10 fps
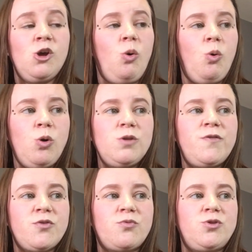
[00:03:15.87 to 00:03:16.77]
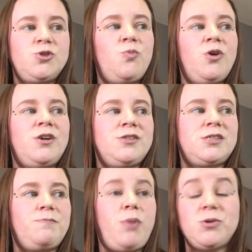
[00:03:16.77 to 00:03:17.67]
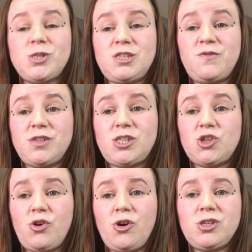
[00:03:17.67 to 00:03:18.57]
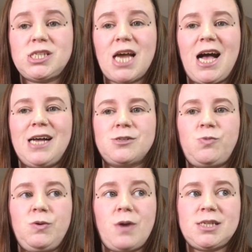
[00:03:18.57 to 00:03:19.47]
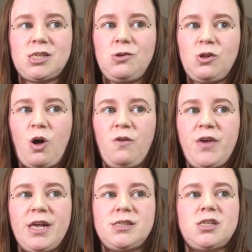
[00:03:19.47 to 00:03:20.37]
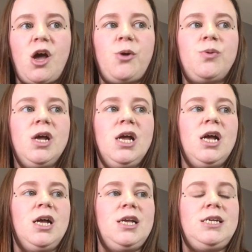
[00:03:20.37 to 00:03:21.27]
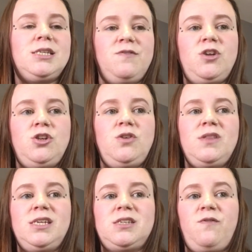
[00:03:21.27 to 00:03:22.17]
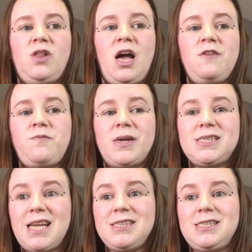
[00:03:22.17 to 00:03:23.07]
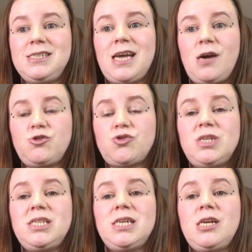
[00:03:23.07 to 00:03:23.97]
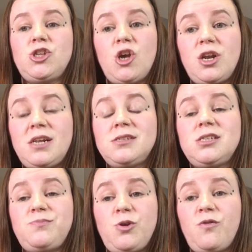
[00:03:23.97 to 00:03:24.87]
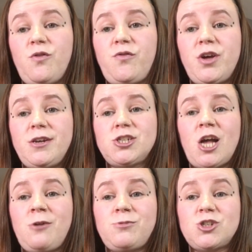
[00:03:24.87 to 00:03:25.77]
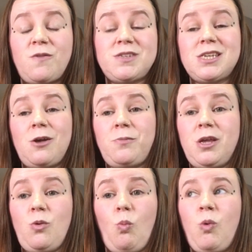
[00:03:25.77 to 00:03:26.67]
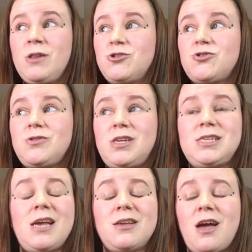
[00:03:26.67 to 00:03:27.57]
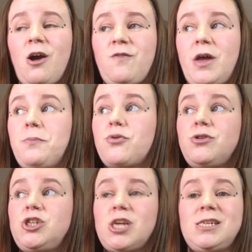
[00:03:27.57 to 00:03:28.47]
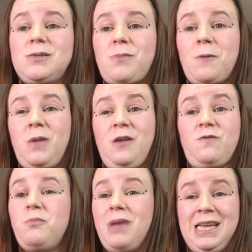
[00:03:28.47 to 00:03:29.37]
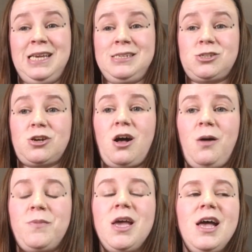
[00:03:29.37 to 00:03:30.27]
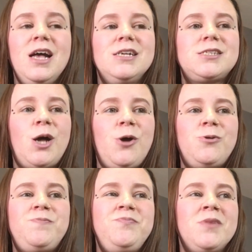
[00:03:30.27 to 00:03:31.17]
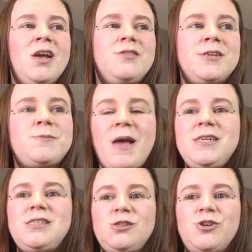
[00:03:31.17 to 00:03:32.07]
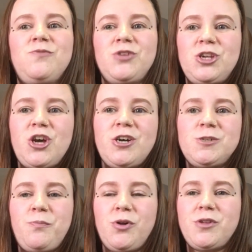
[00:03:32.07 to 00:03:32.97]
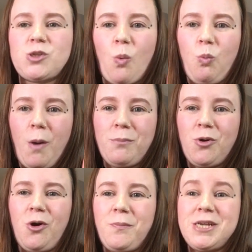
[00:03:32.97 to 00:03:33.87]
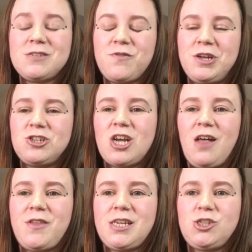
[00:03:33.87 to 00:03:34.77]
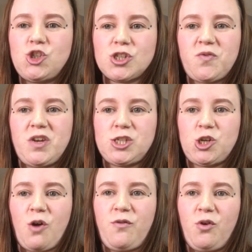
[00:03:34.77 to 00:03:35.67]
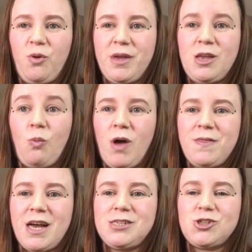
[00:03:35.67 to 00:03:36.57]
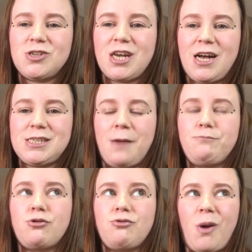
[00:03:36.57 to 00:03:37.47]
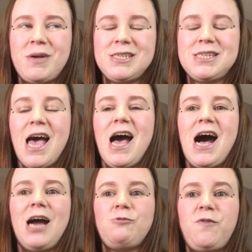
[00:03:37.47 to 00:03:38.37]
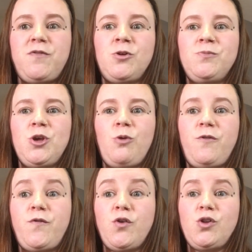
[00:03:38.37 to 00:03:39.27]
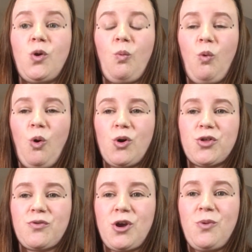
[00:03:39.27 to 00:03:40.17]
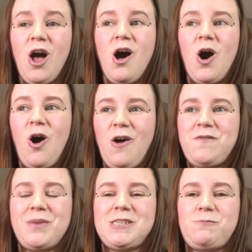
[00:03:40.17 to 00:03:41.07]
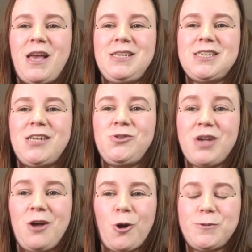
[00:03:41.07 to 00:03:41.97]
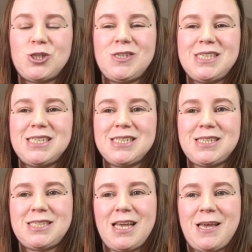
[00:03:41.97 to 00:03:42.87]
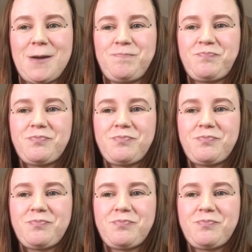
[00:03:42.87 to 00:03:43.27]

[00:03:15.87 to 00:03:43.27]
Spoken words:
All of the wood was positively sourced, and we rescued a lot of it, so he's given it a new lease of life by sanding it down, treating it, and turning it into this beautiful furniture, which obviously it'll be well and truly taken care of and appreciated by me for many years to come. So the space is looking really good, but there's one more piece of furniture that he's just finishing off for me. When that is done, guys, I promise I will film you a full walkthrough of my space, and you'll get an opportunity to see it.